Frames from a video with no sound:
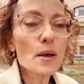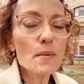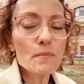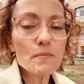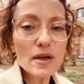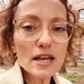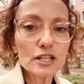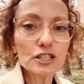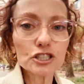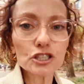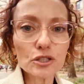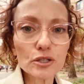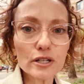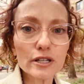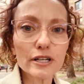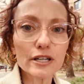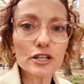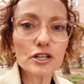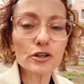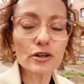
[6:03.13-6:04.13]
Make
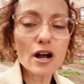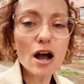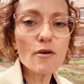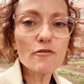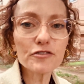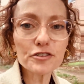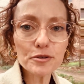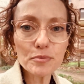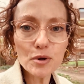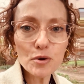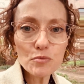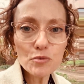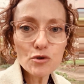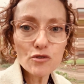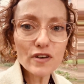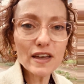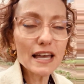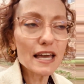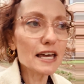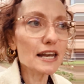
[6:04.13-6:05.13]
sure you're comfortable
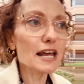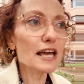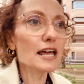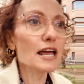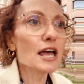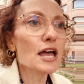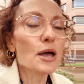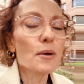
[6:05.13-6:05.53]
moving in it.